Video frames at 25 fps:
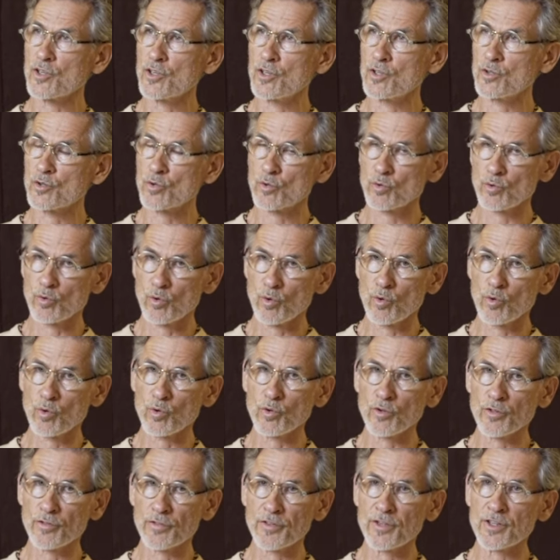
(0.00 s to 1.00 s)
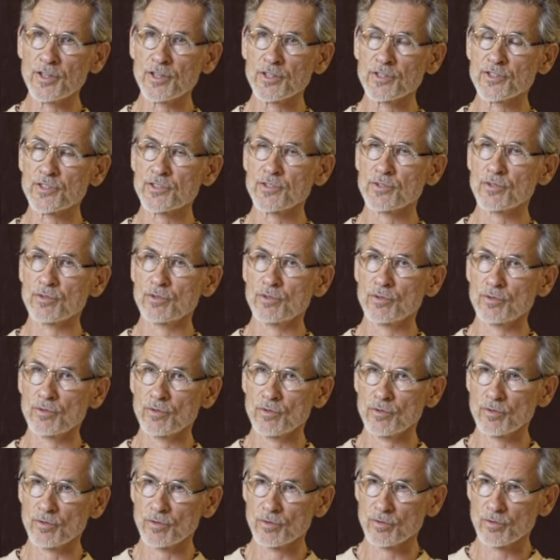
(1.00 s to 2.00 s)
into all things
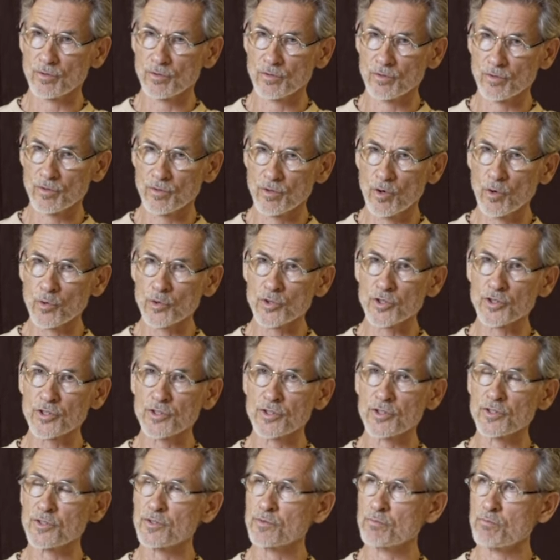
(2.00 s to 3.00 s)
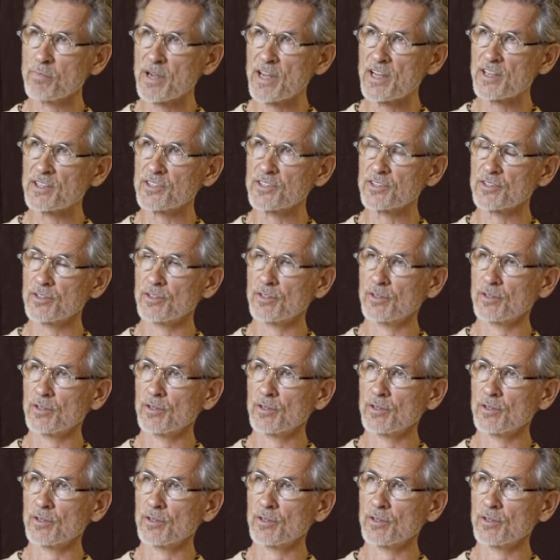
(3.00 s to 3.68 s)
consciousness-based,